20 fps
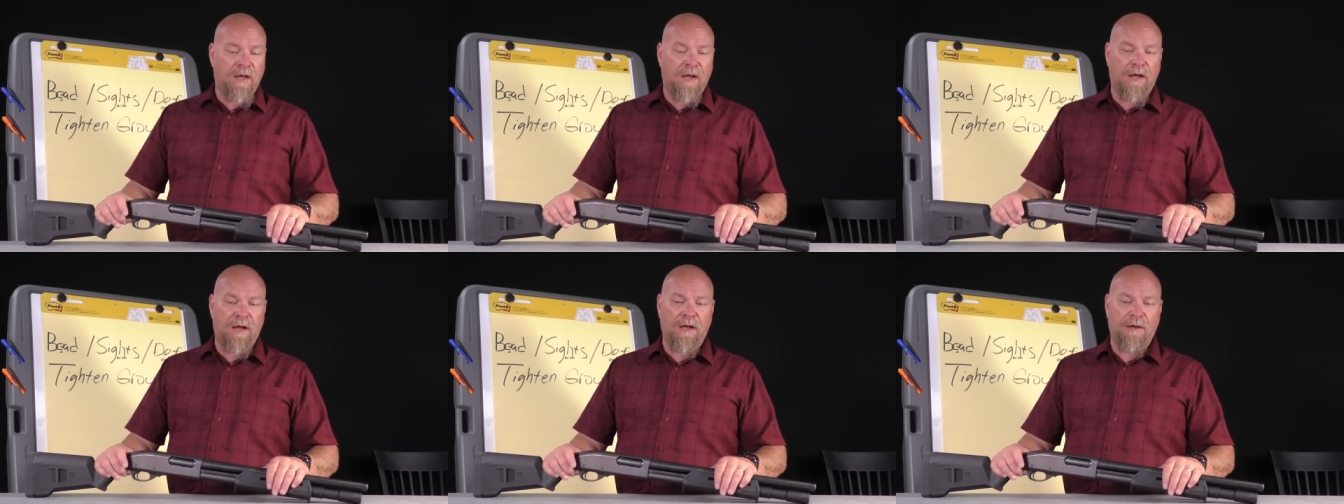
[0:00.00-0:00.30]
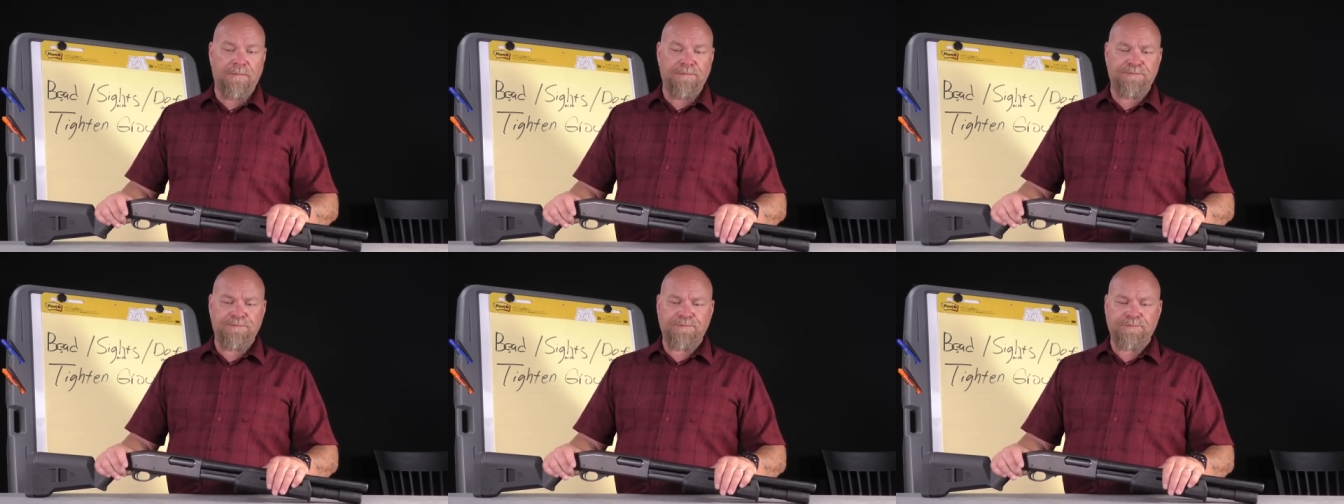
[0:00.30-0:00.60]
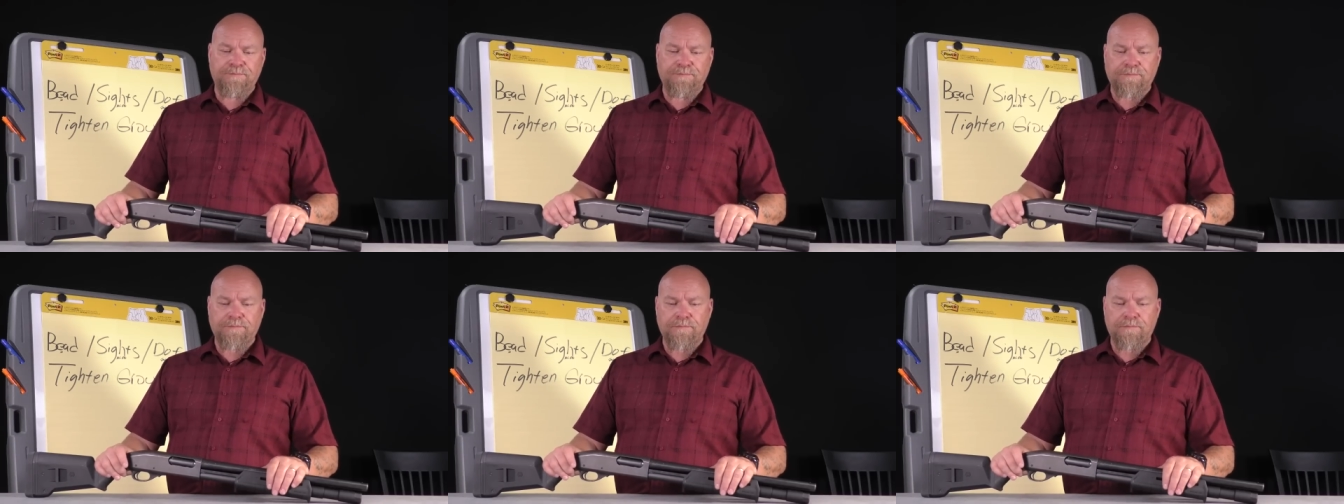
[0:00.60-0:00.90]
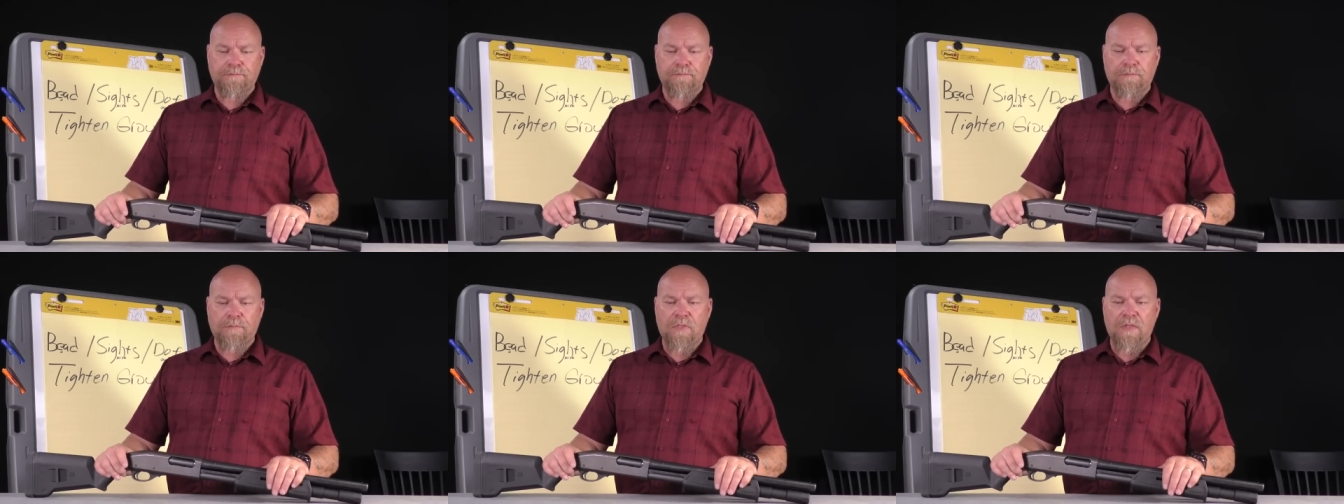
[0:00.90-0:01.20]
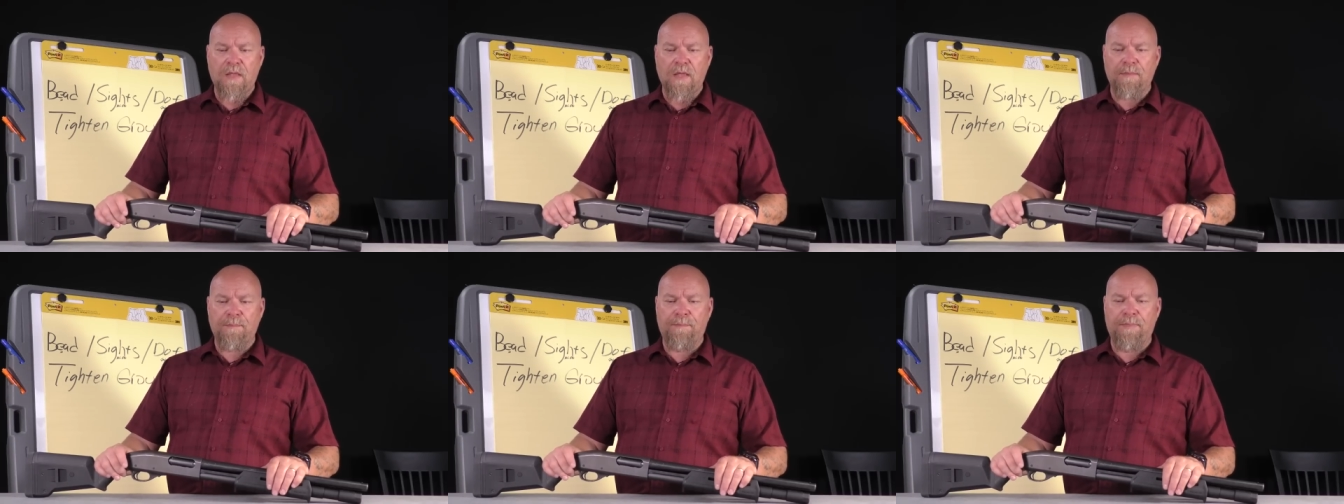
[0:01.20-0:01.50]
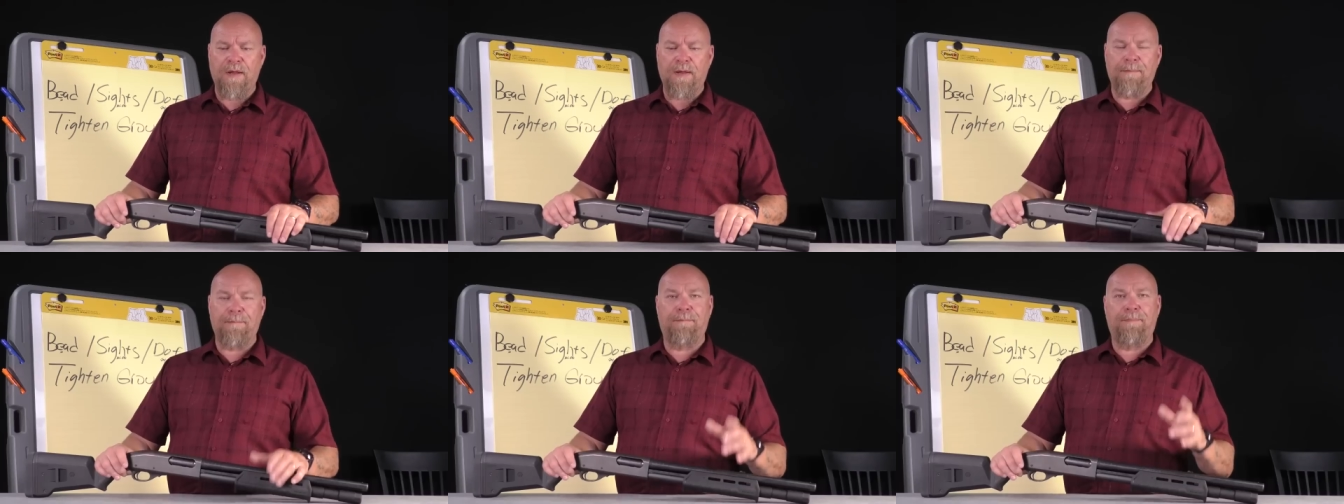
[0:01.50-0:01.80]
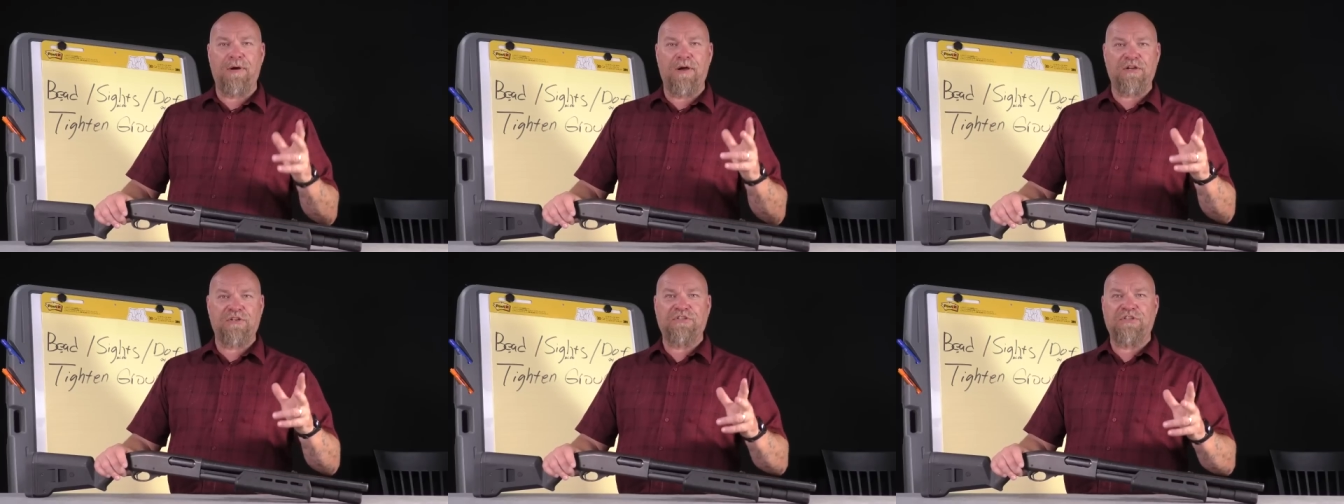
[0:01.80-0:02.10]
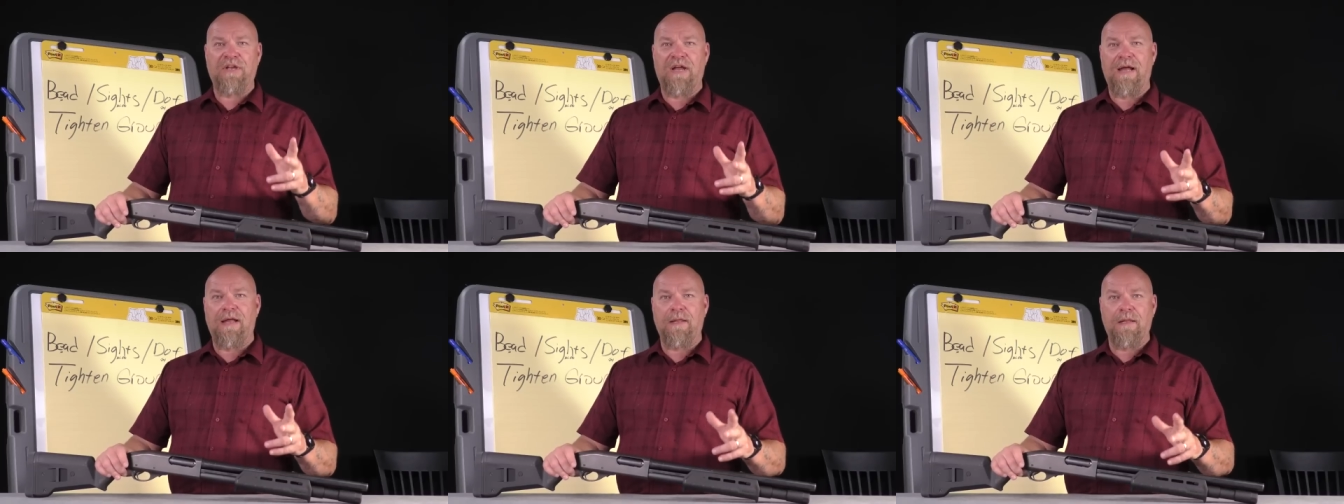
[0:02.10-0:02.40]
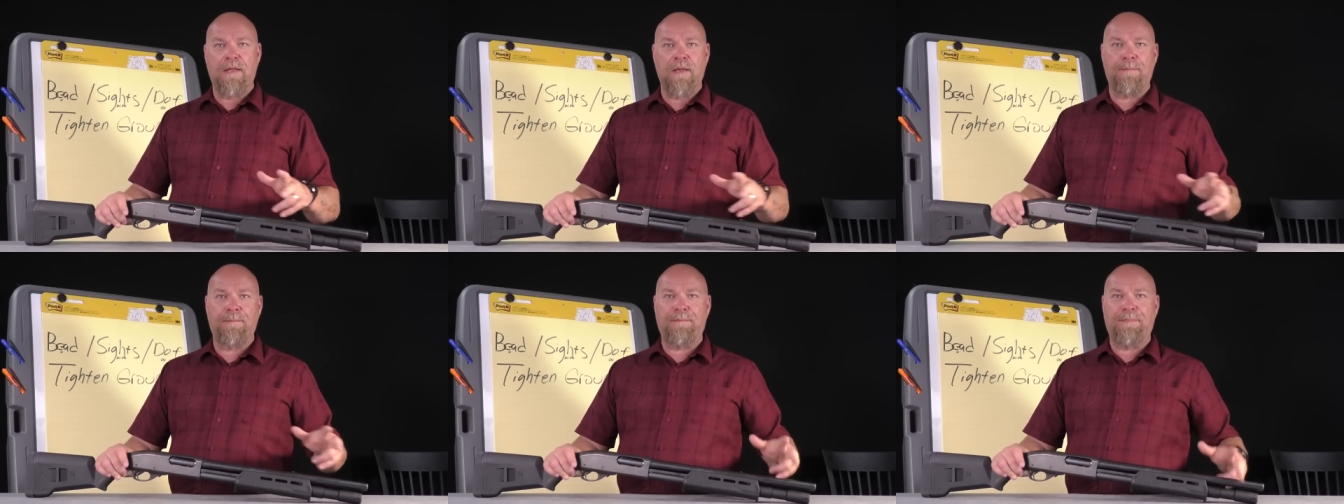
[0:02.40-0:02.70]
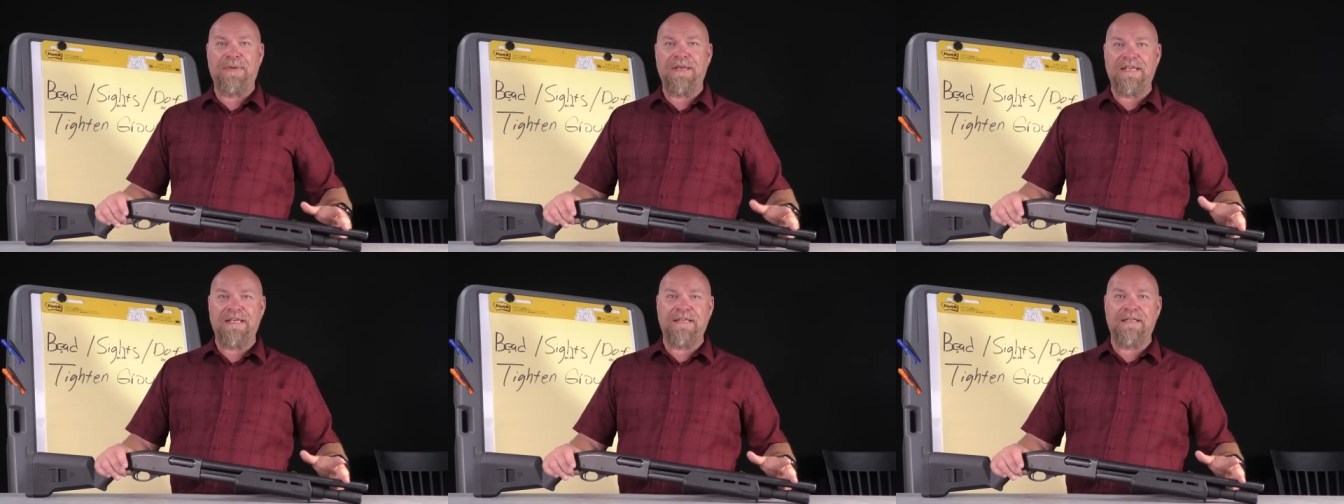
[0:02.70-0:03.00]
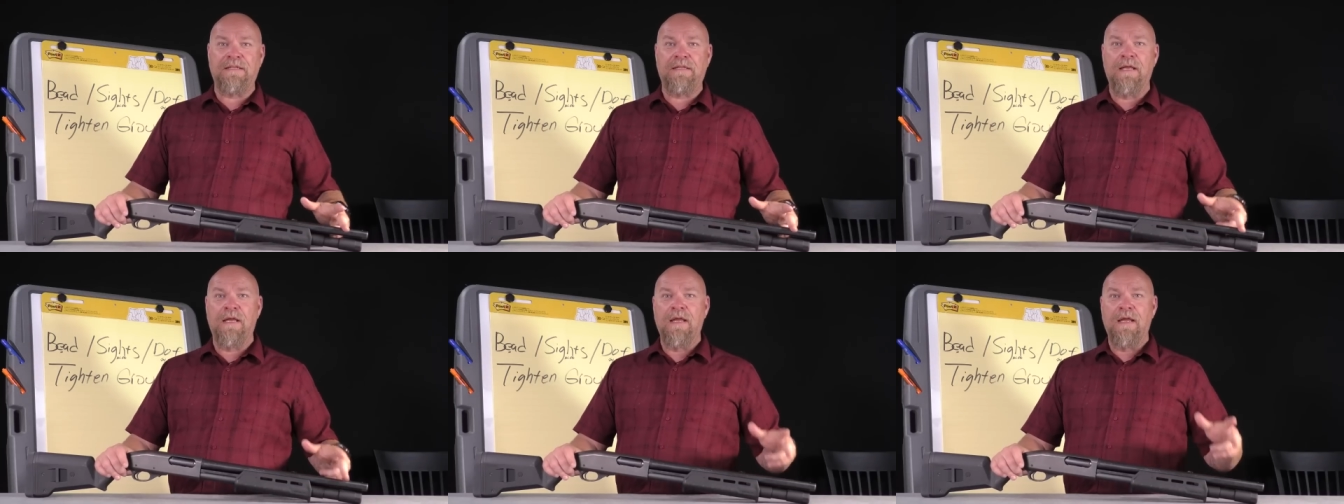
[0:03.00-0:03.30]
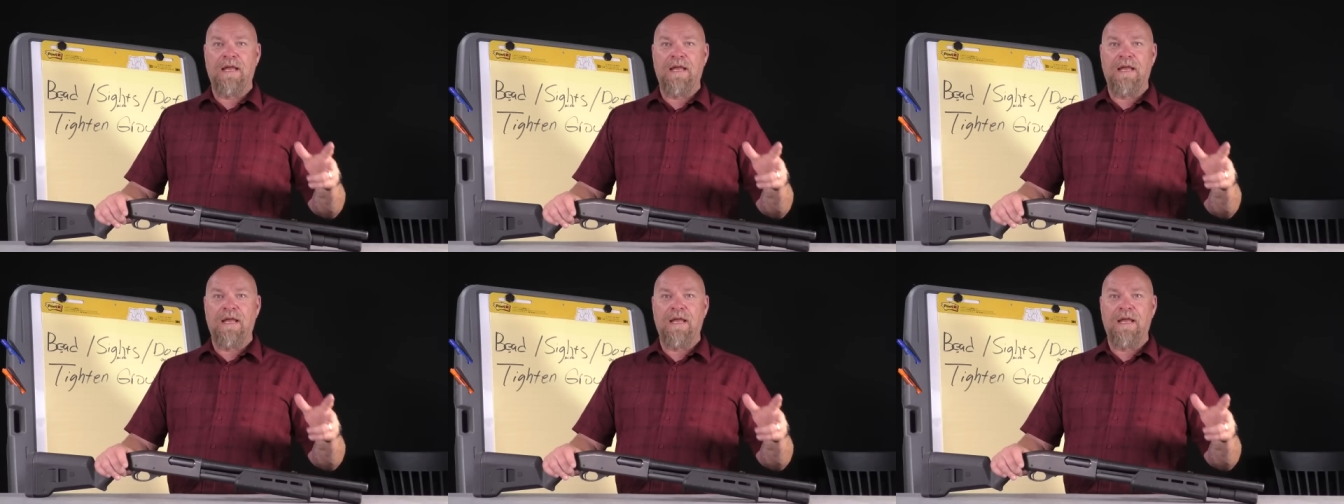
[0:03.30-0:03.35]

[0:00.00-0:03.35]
Um, but buckshot, bead,